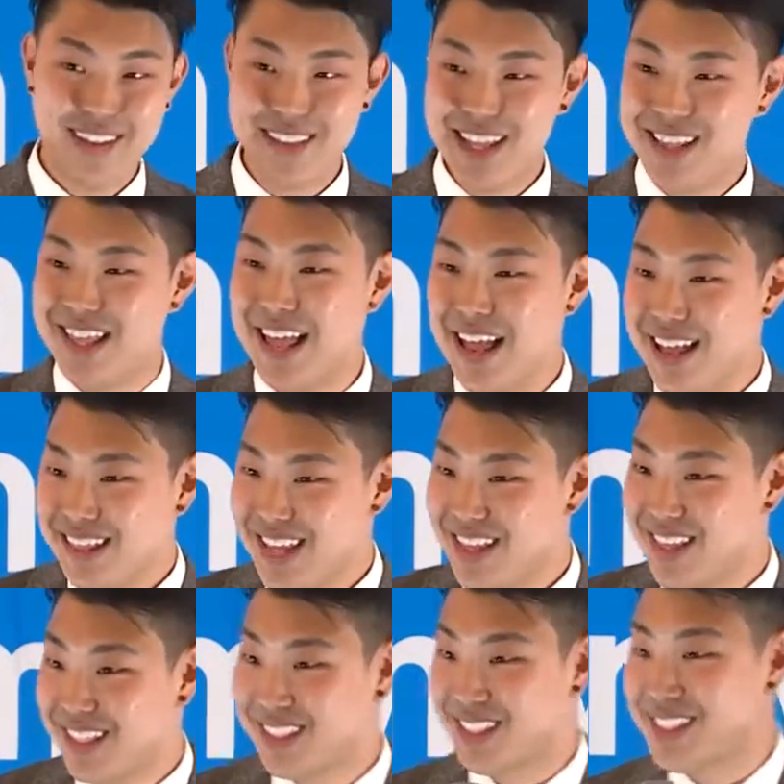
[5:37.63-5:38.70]
then
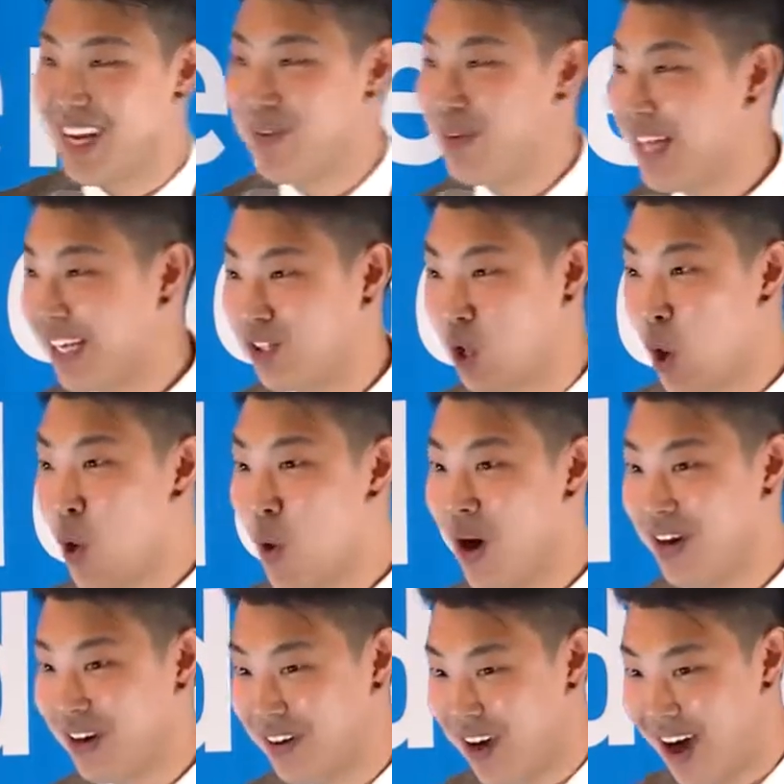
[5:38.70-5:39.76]
this is going to be like
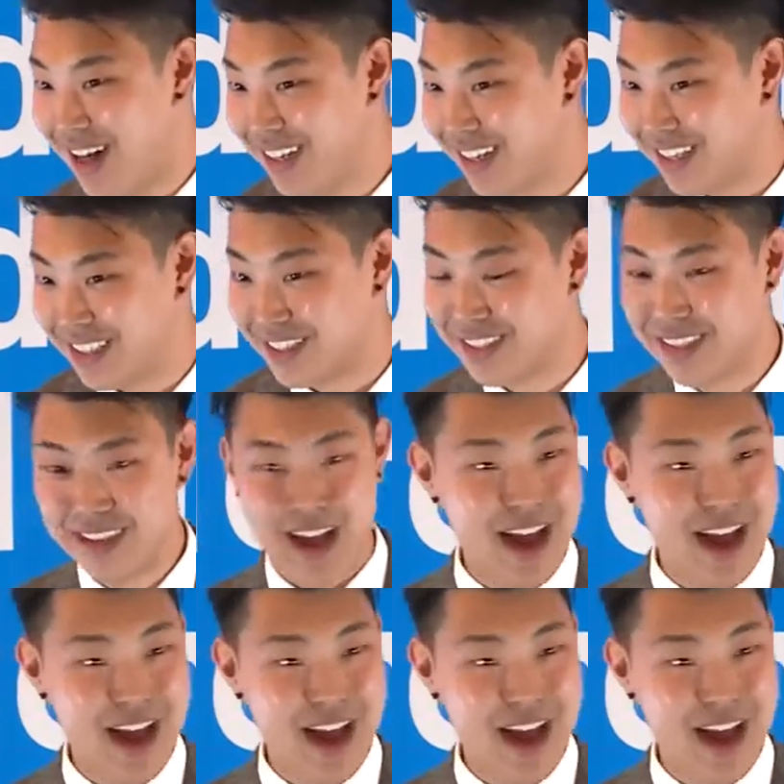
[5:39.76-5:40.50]
$200.